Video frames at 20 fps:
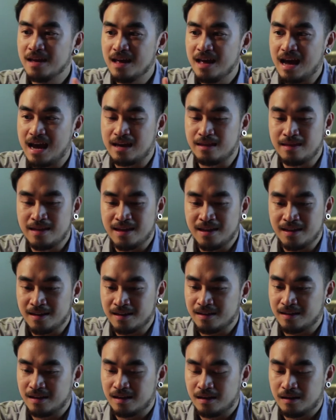I think
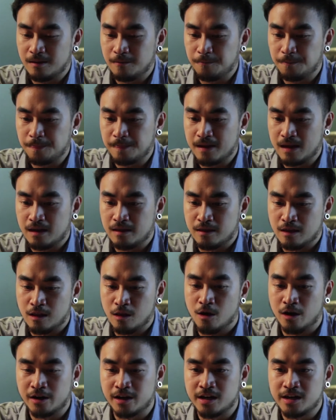the
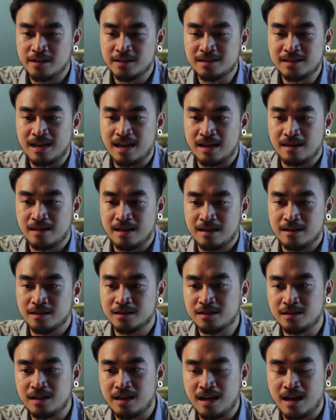longer you stay in the
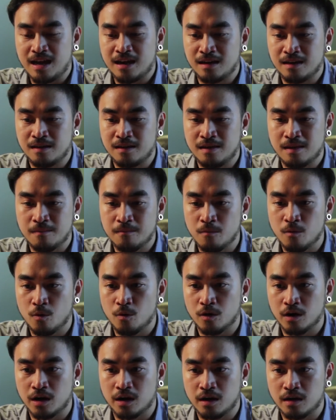industry and the
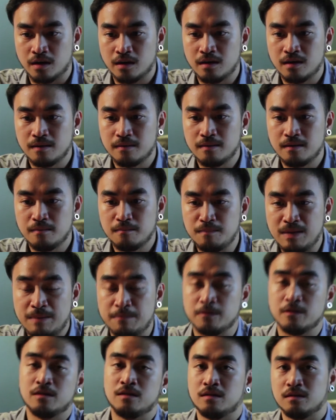more
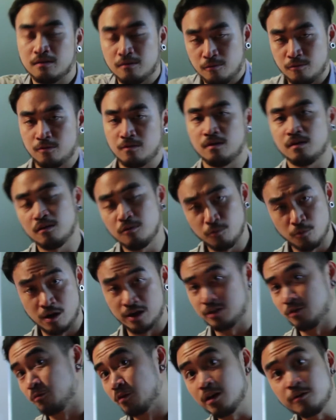people want
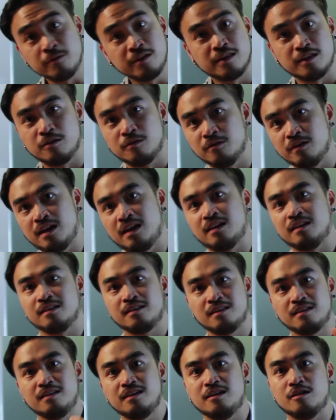to work with you and
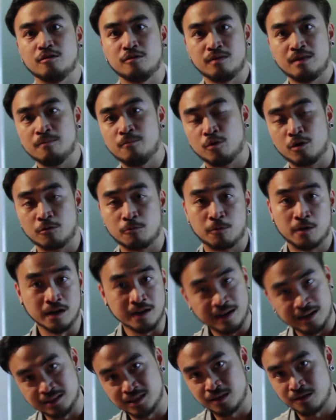you know the more work
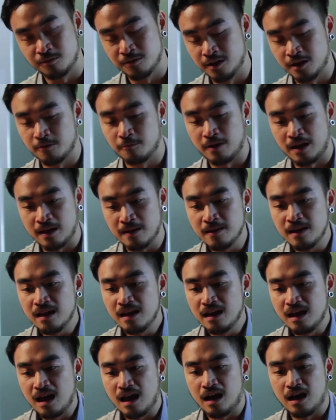gets thrown your way
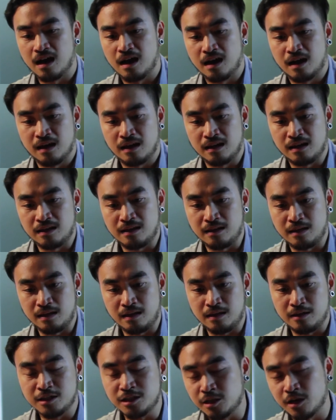uh,
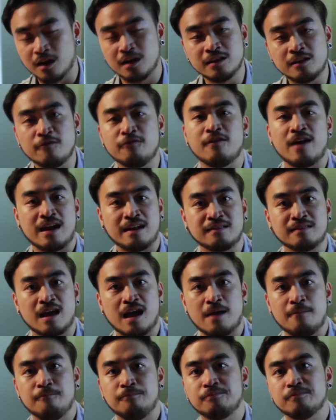you struggle to find
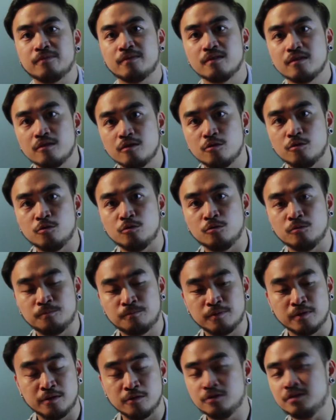time to
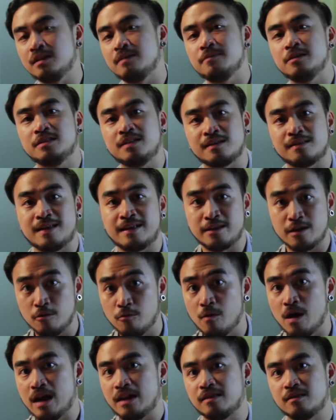produce the music that you
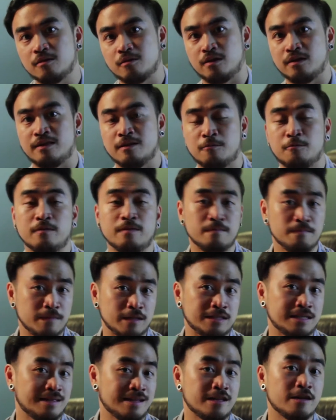want or the
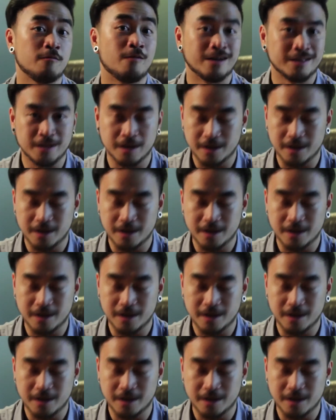music that you want to